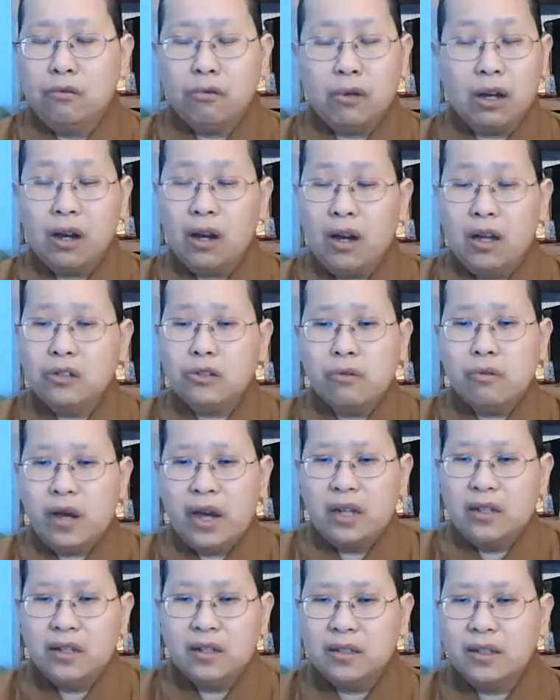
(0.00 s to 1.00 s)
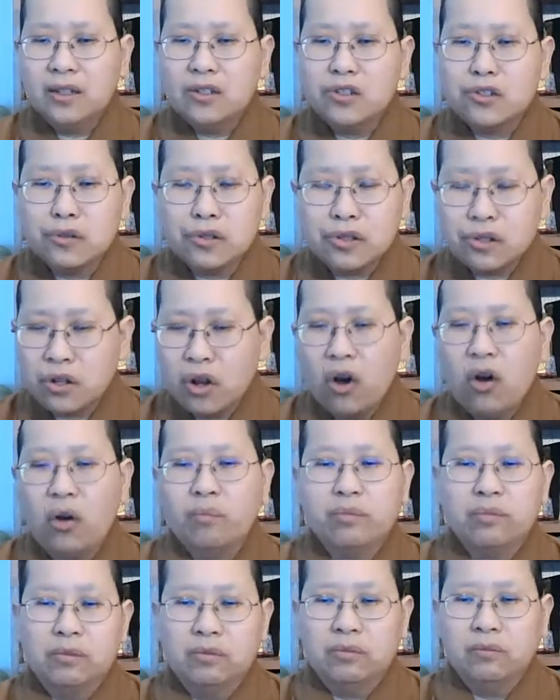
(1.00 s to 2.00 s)
you can't do anything to
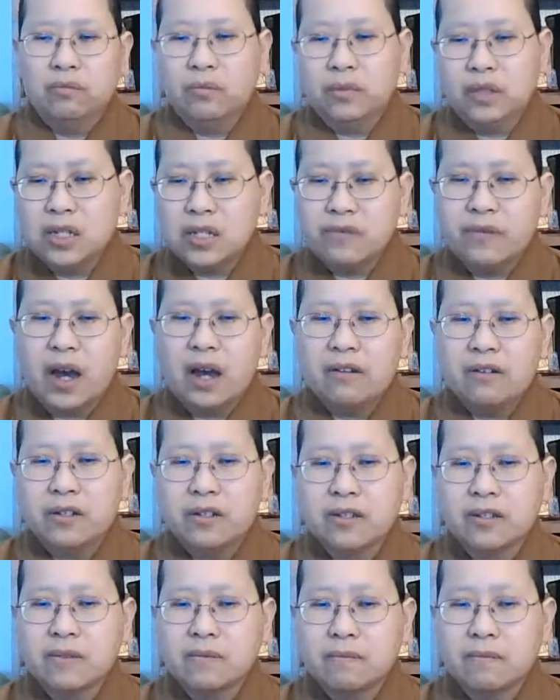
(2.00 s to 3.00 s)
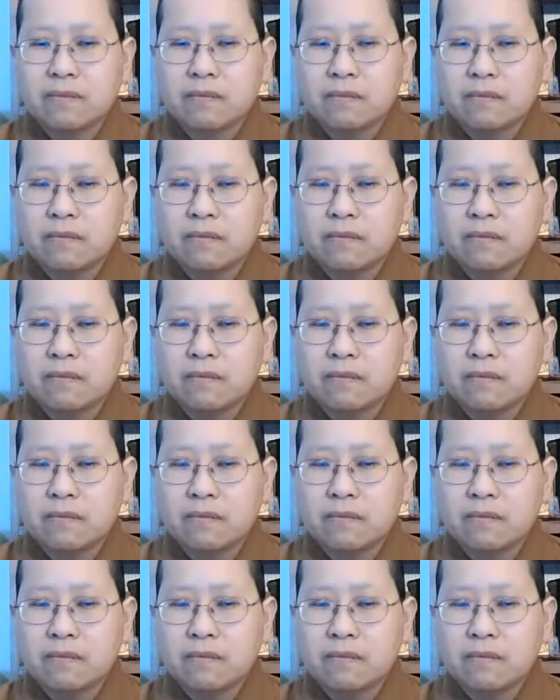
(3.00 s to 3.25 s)
stop this virus.